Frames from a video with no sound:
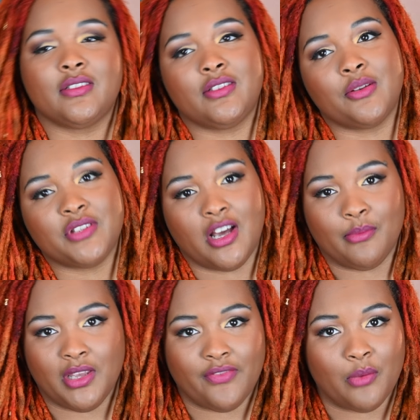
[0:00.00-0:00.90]
Don't tell
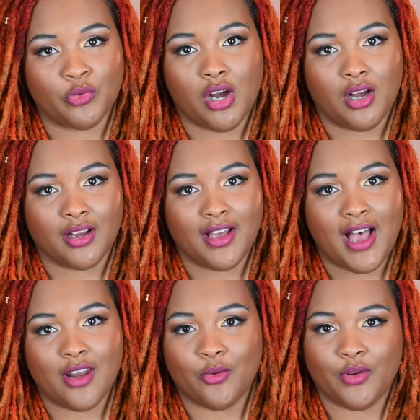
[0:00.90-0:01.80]
me if I'm wrong.
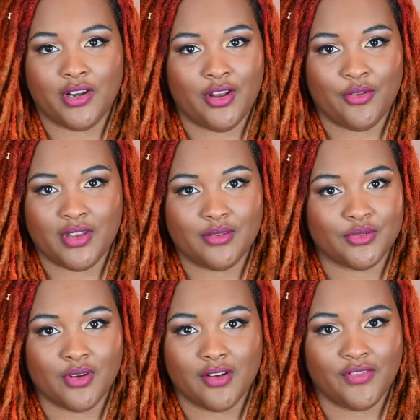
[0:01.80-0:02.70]
I don't want to know that I was
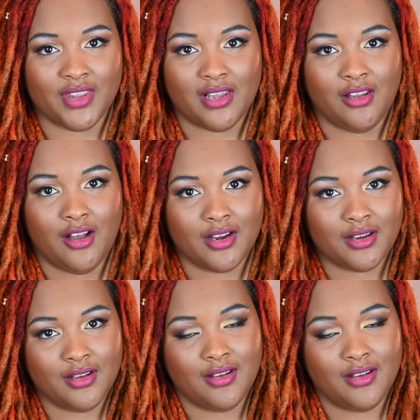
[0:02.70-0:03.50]
wrong for that long.